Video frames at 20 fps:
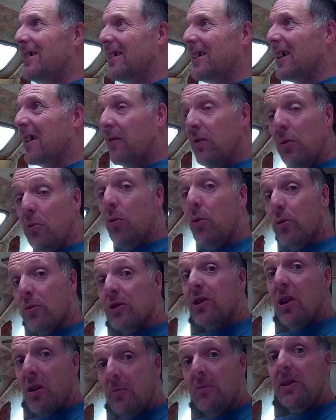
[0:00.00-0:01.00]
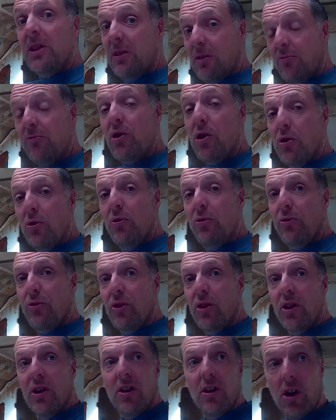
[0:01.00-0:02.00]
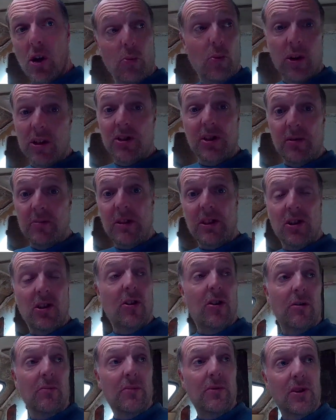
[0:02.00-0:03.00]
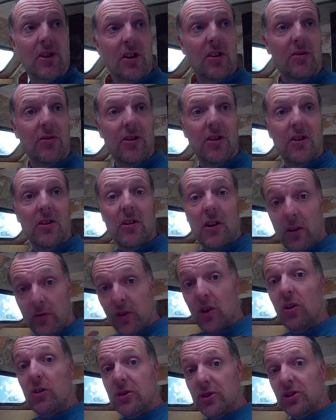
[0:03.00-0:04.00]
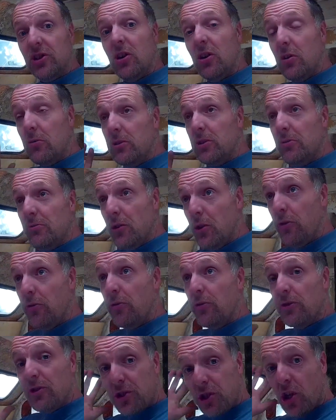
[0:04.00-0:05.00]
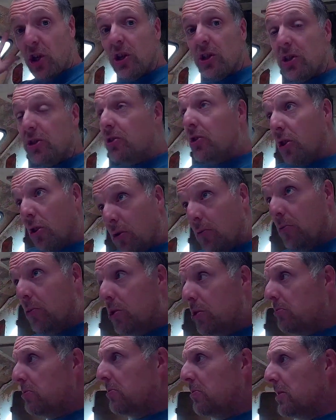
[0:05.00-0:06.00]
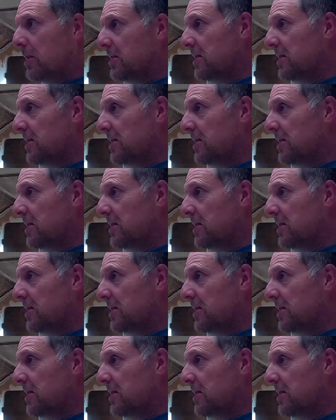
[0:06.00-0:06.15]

If the water's coming in the roof, I'm wasting my time. So I've got to start with the roof. Start at the top and work my way